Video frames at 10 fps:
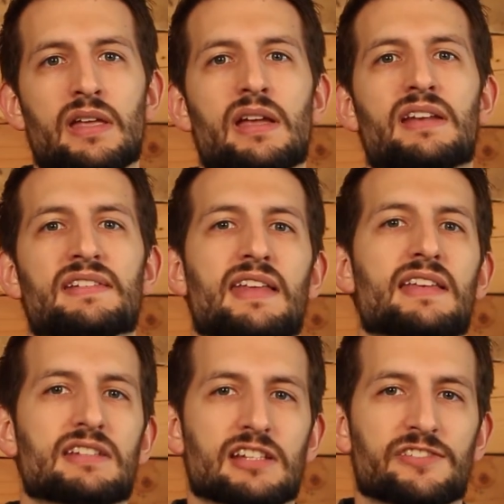It is
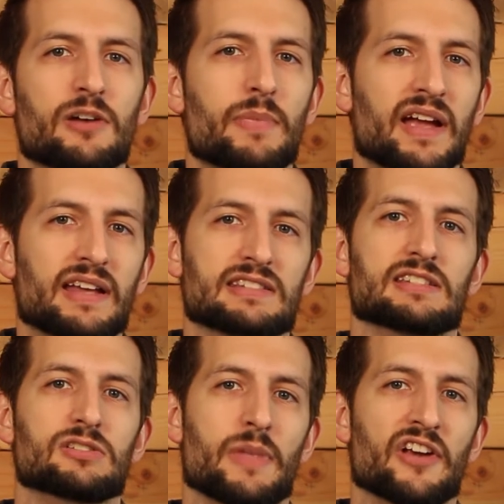attested as far back as the
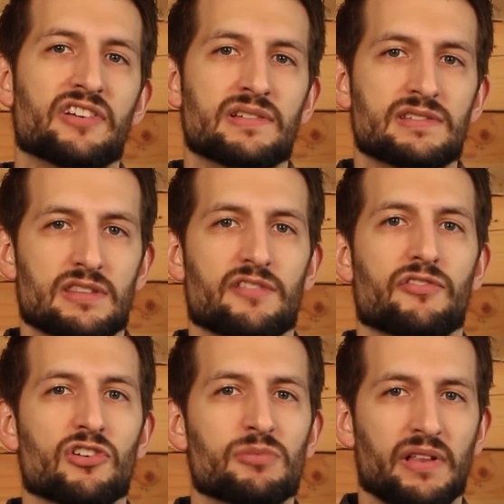Sumerians in the
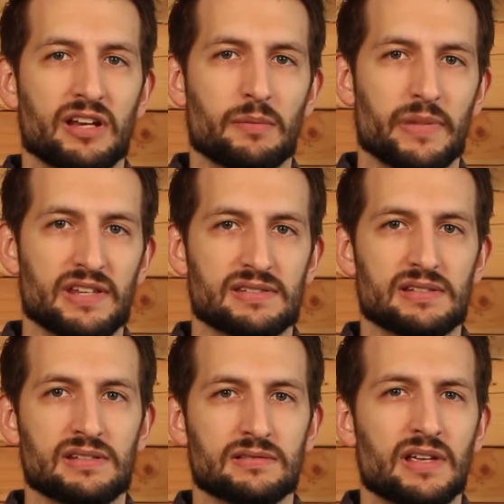4th millennium
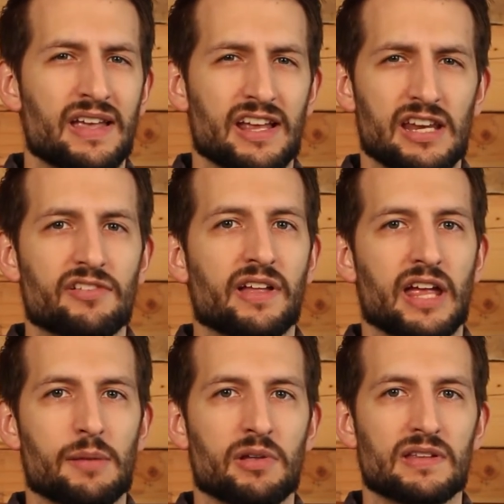BC, and evil eye
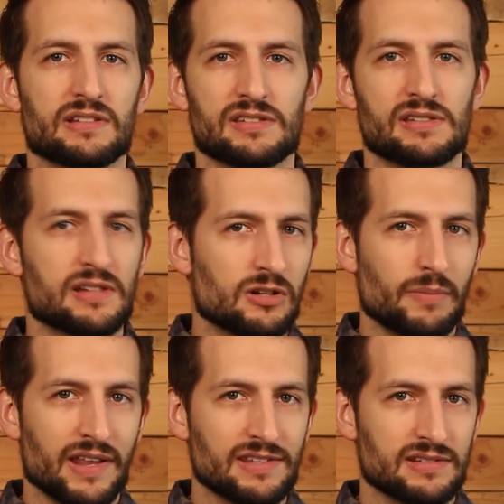amulets are still
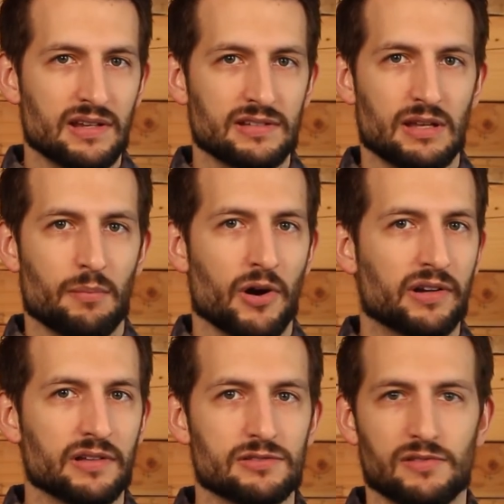mainstays at
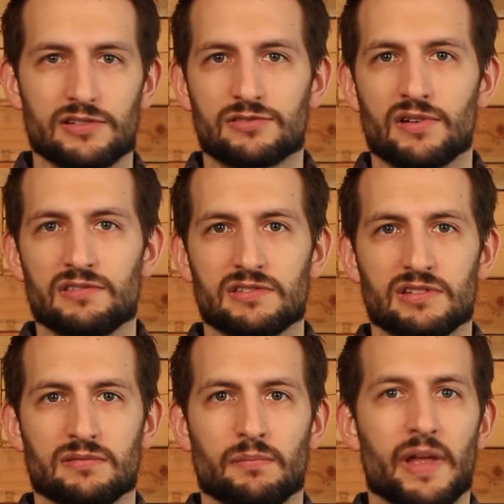markets, restaurants,
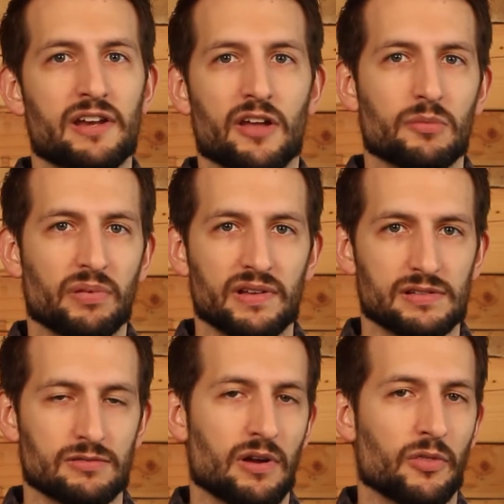and many other places
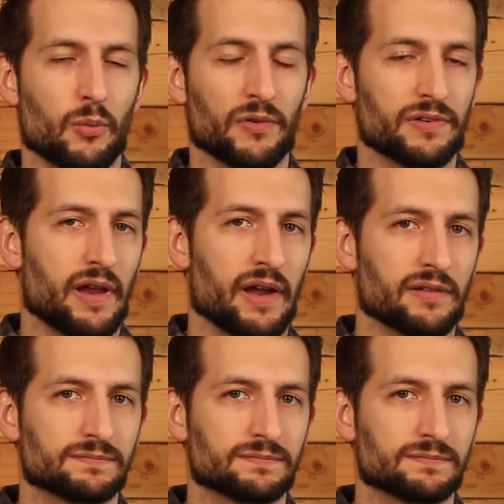around the world today.